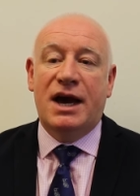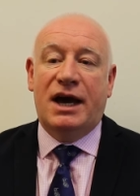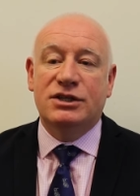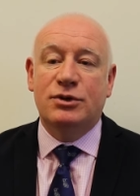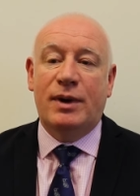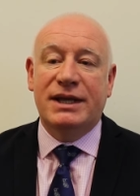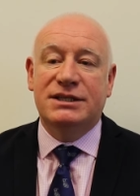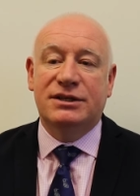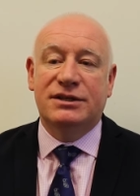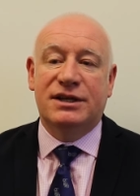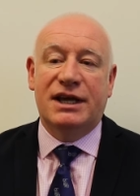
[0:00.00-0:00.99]
As you
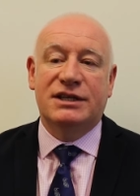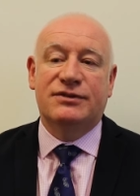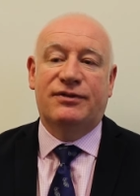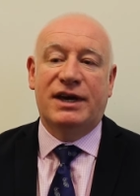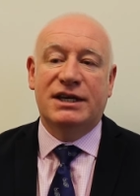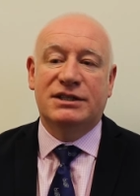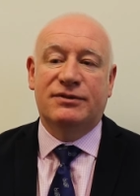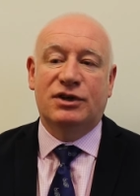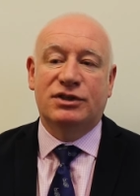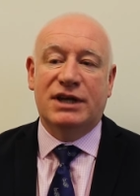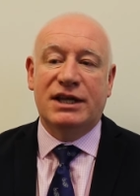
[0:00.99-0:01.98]
enter the next phase of
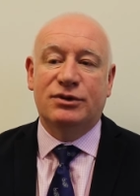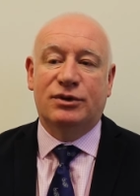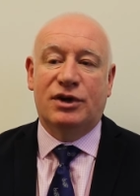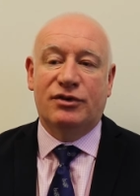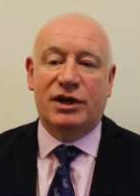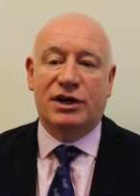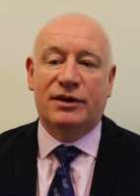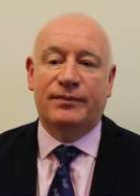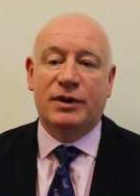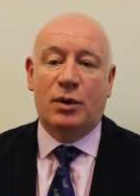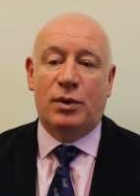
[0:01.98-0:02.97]
your dental career,
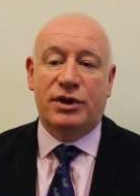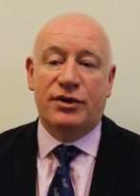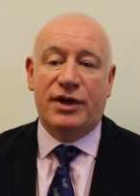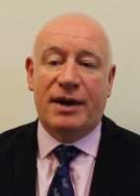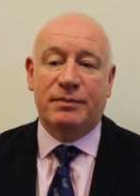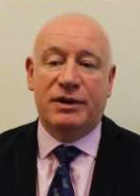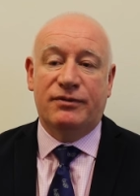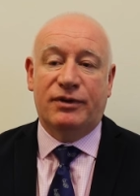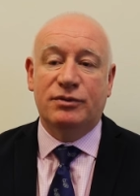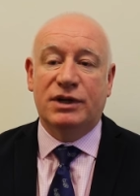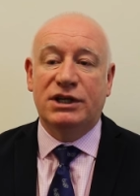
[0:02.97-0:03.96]
whether that be
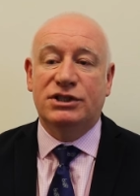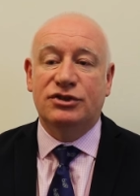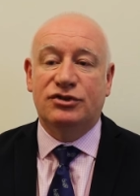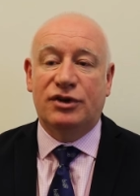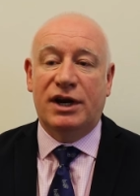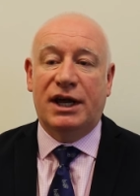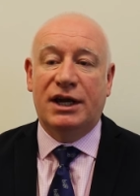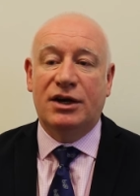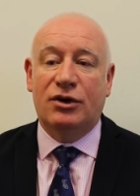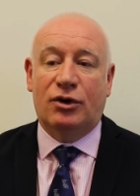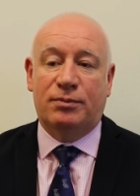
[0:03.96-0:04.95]
foundation
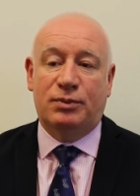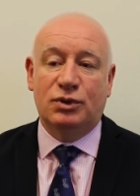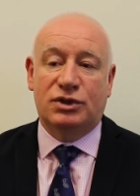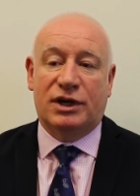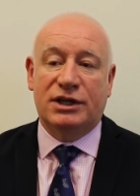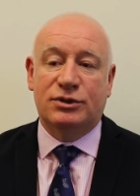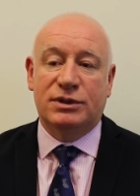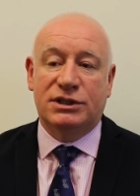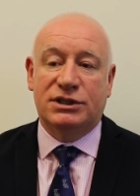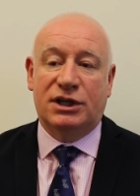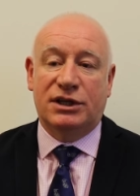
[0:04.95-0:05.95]
training or postgraduate
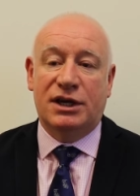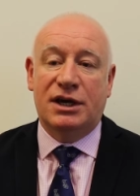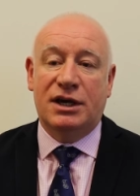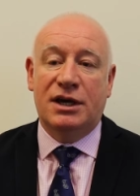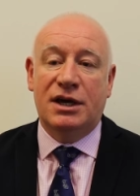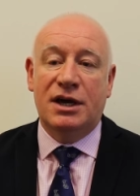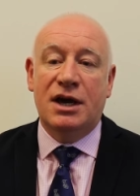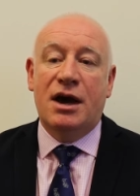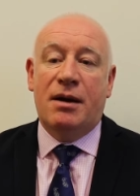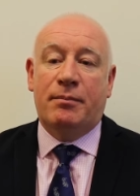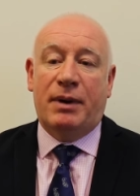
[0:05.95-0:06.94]
study,
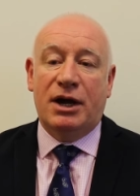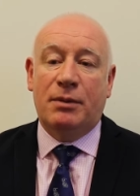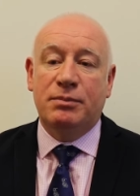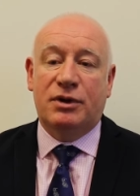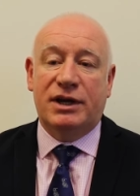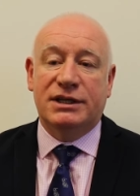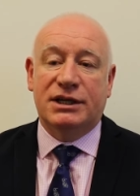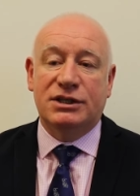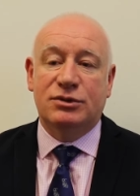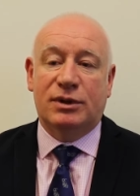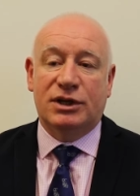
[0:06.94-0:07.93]
by
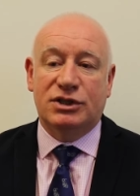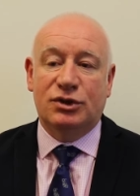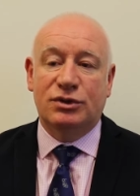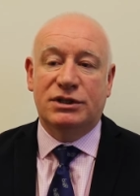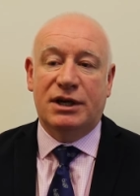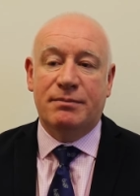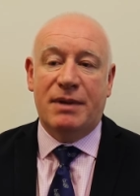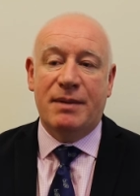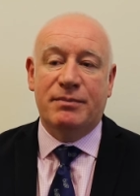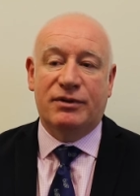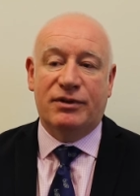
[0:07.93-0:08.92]
upgrading to an associate
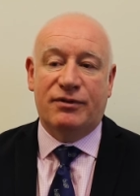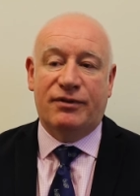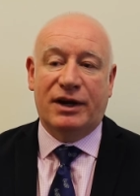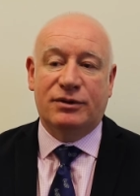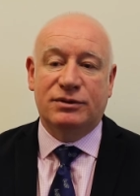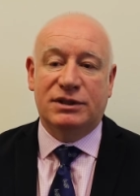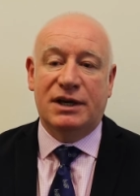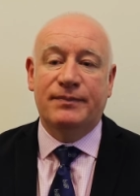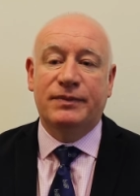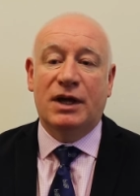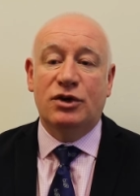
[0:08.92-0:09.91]
member of the faculty,
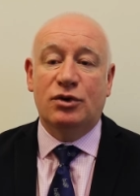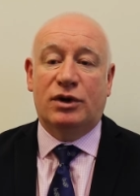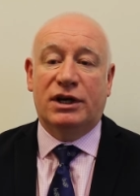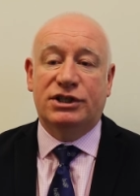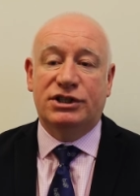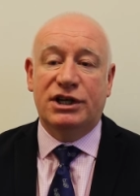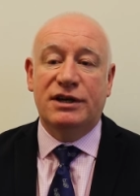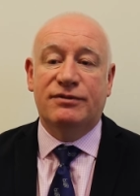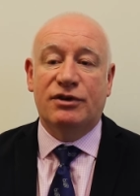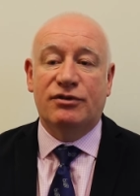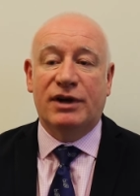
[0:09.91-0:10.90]
you can
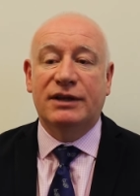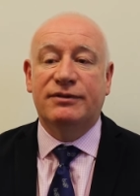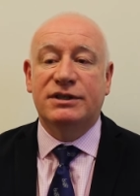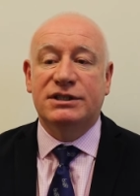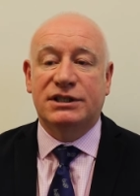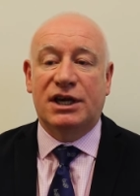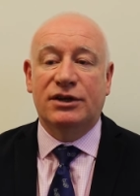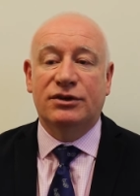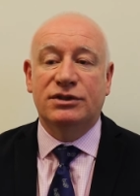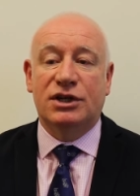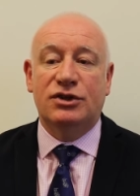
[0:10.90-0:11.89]
achieve the relevant
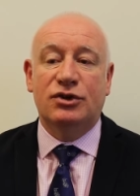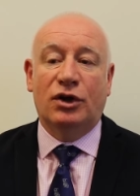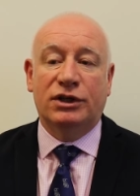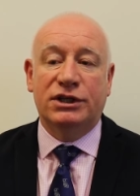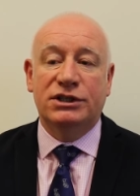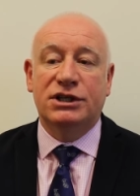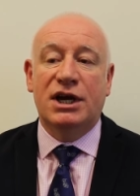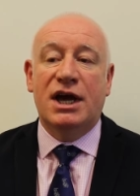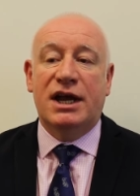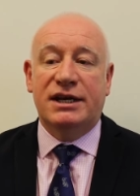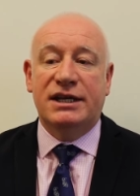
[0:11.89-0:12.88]
skills and knowledge
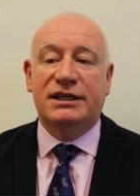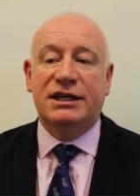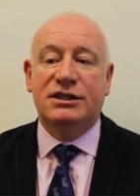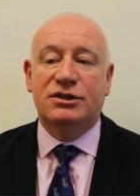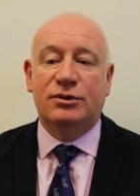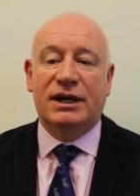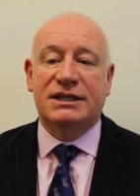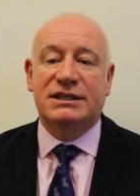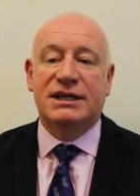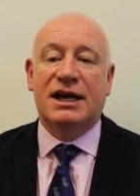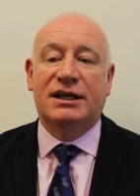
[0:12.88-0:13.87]
needed to
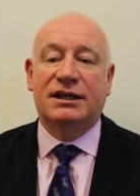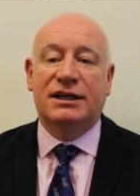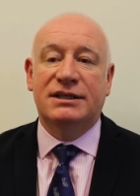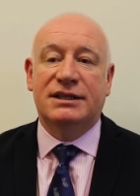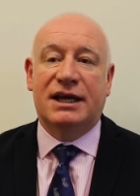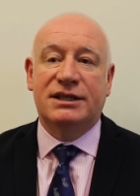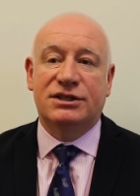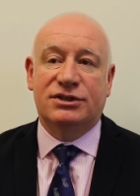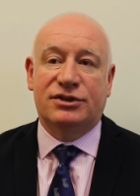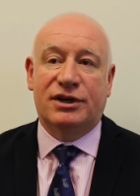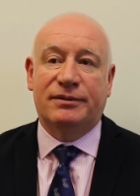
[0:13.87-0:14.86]
excel in
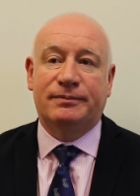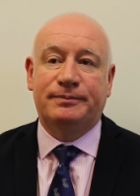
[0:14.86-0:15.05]
dentistry.